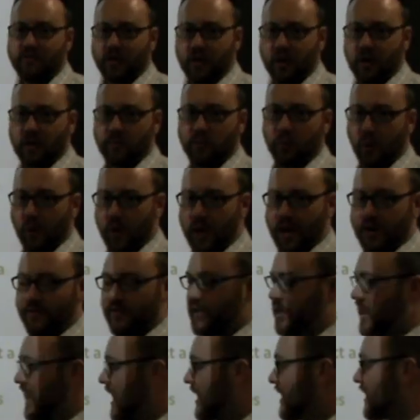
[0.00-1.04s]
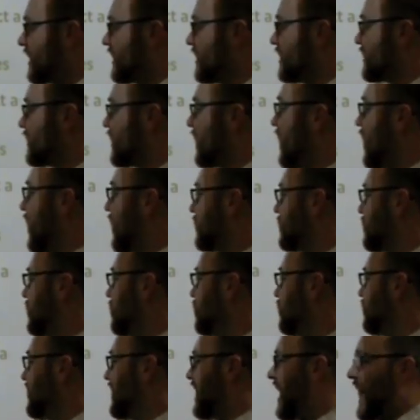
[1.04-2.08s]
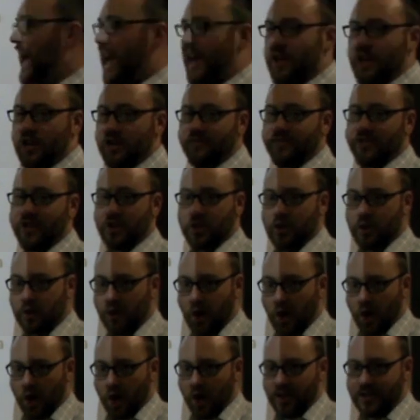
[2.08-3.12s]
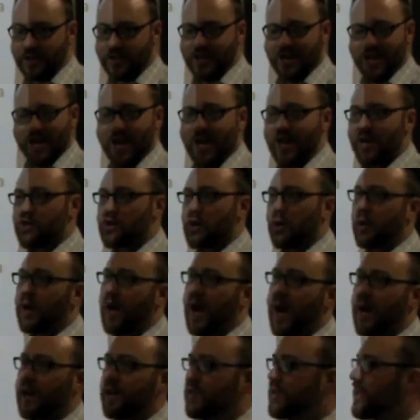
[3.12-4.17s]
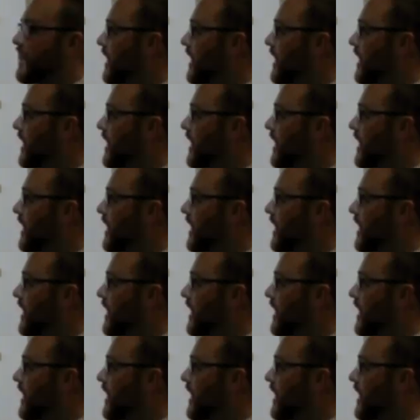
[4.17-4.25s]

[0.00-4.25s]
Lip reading: verb, whatever that is, to the end of the clause. So kind of